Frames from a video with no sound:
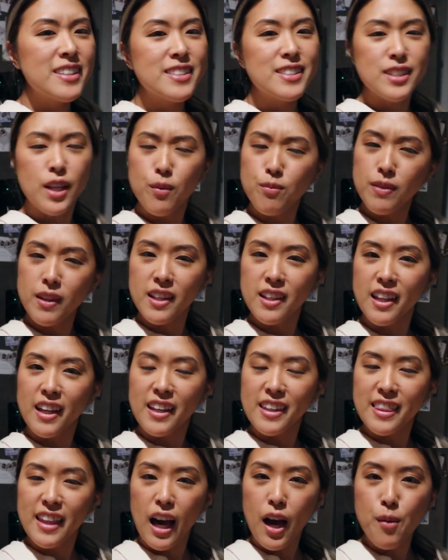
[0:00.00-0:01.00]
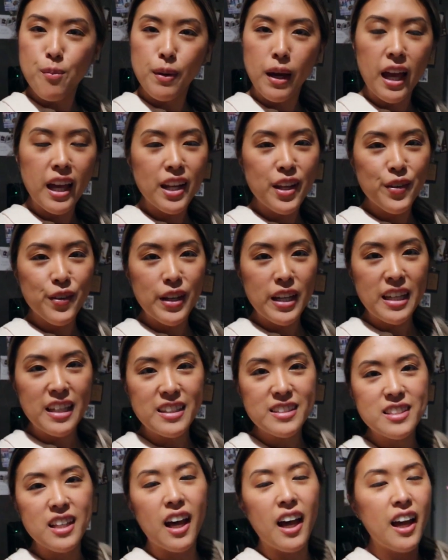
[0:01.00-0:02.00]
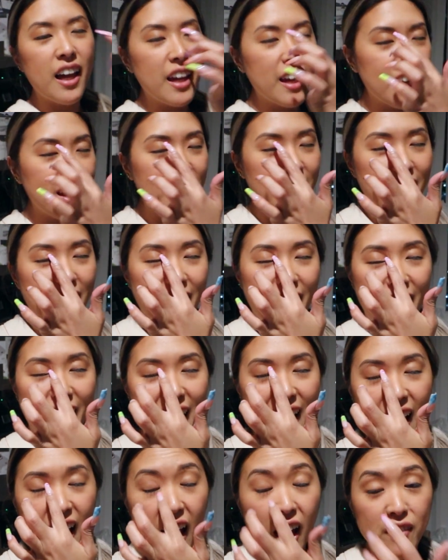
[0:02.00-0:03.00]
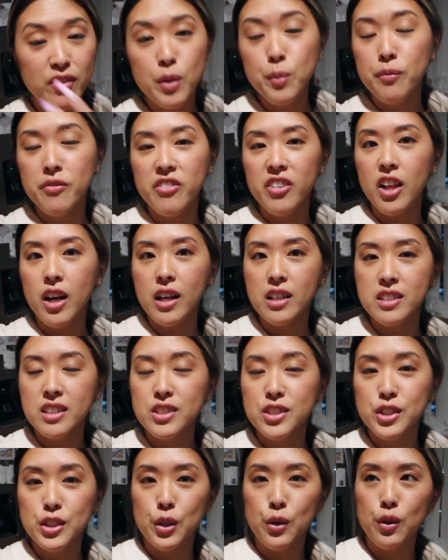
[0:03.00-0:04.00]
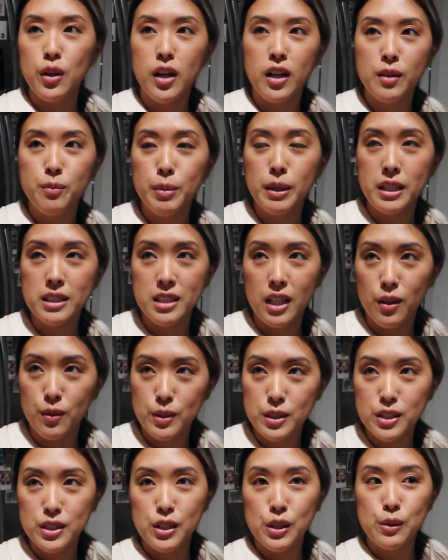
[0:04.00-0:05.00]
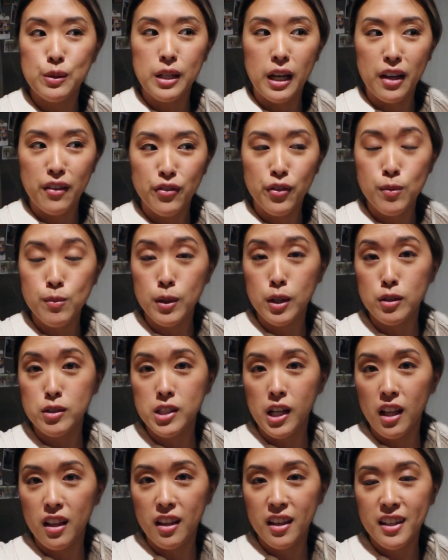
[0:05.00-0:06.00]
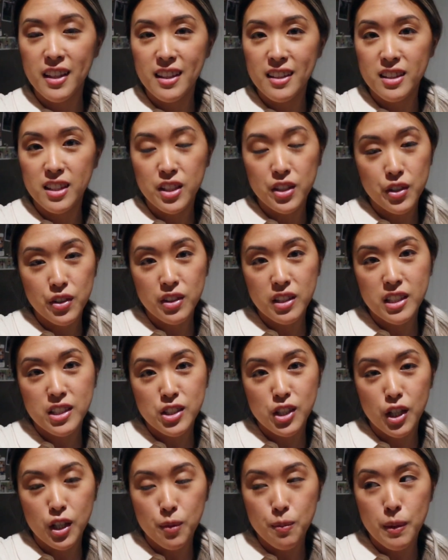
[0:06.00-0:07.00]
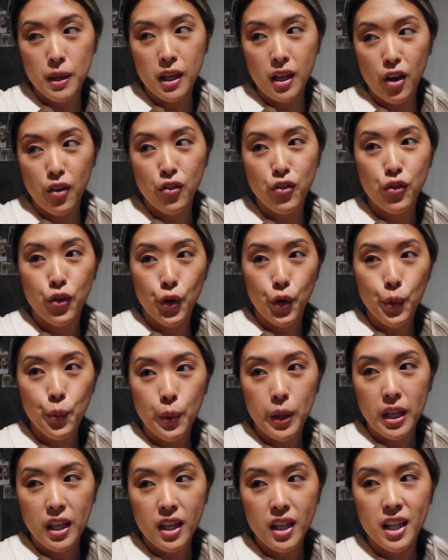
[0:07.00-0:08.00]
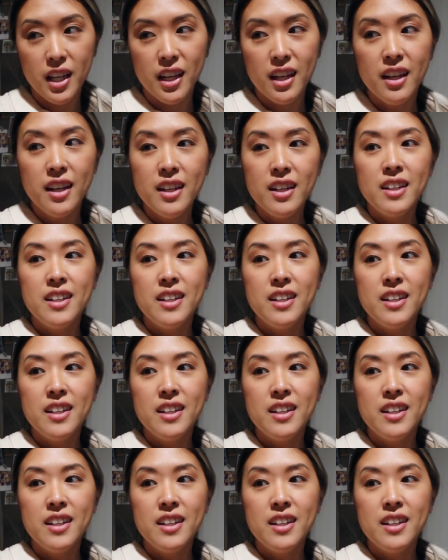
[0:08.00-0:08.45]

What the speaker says: Something like that. But anyways, I haven't vlogged in so long because I was so dead from Coachella. It literally took me a full week